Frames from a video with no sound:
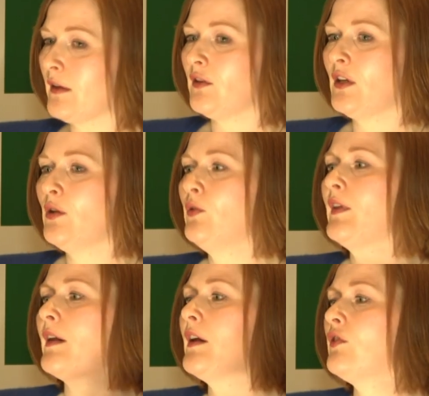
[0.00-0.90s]
and to use
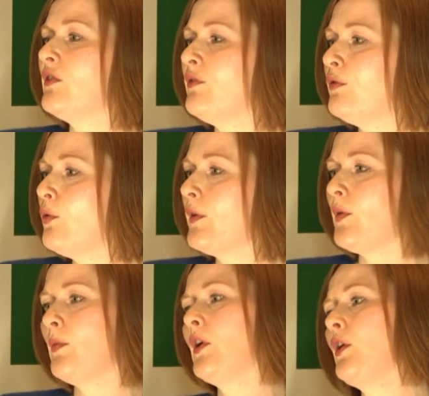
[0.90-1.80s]
that energy for
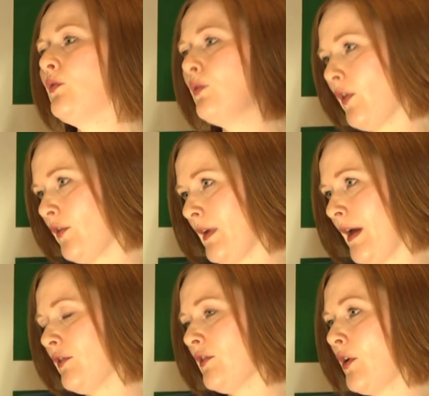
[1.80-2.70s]
them rather than have it go